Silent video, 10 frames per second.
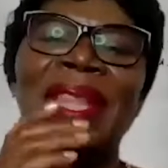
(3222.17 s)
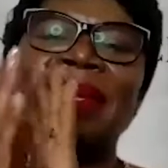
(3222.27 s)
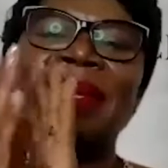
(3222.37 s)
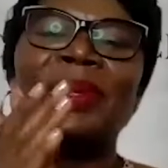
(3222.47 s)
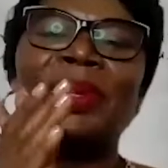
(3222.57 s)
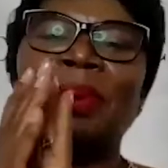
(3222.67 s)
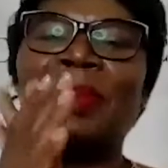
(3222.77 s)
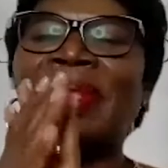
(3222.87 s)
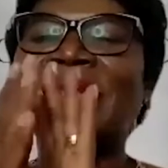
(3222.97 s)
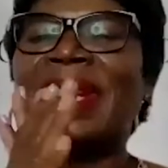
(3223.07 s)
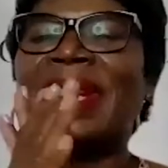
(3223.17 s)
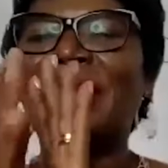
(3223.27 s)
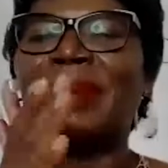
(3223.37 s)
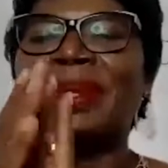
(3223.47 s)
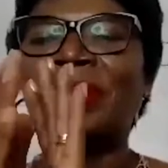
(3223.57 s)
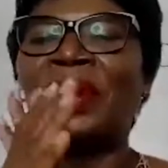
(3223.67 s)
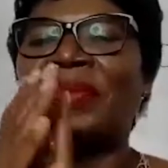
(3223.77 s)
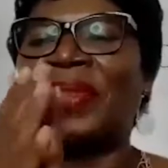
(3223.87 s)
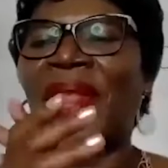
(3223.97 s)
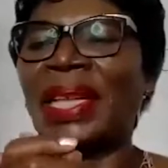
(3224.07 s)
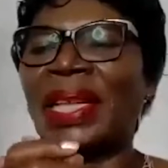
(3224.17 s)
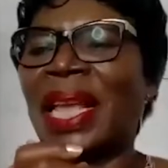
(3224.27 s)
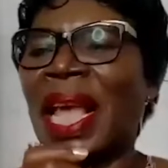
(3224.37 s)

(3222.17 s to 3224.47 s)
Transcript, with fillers: Thank you so much, Scott, for that.